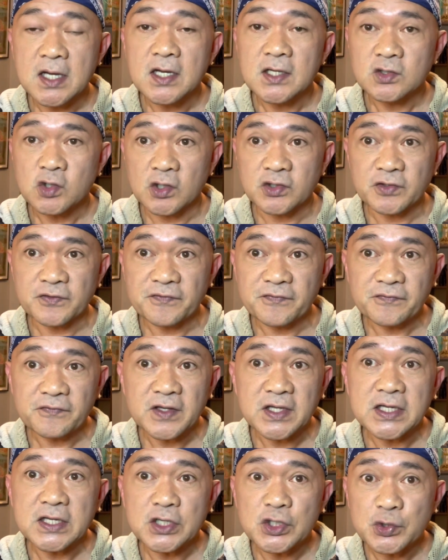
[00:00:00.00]
Dr.
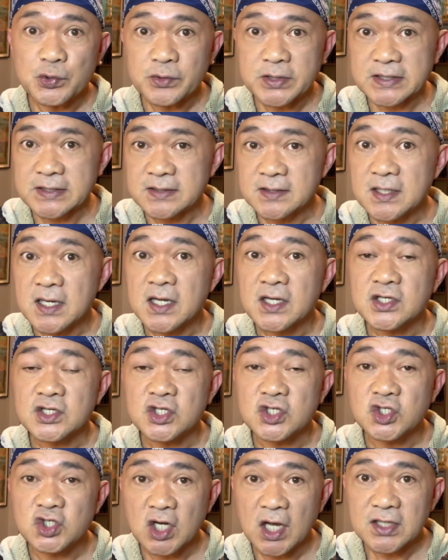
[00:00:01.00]
Phi Nguyen,
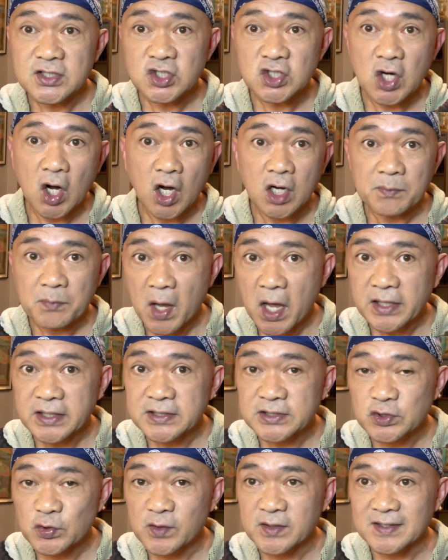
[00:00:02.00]
judged
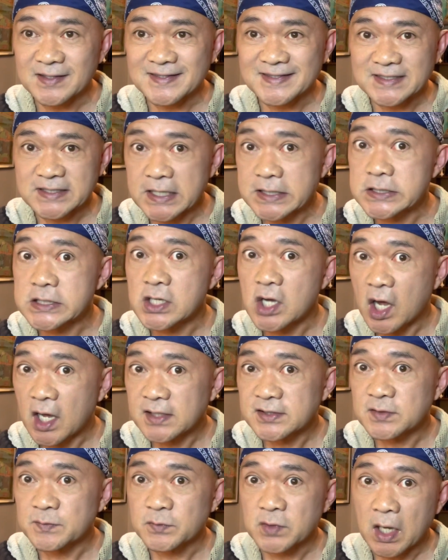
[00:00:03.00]
Arbani during the state
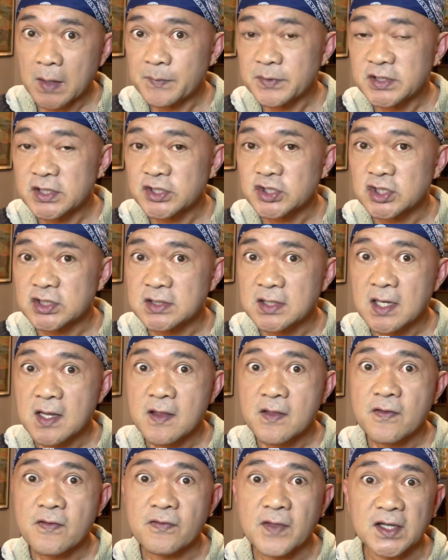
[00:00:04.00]
costume competition
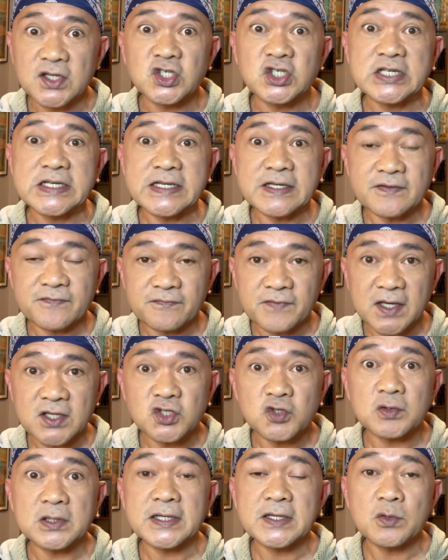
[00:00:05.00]
that she
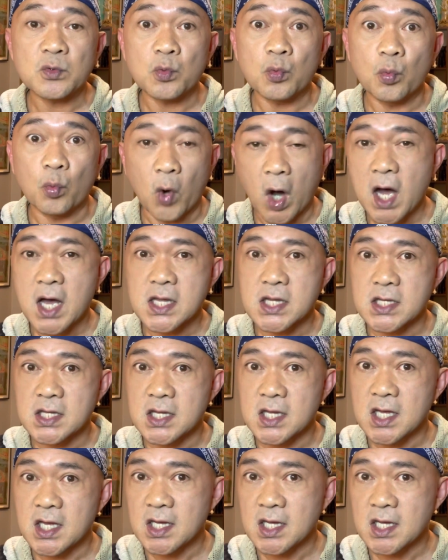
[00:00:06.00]
eventually won.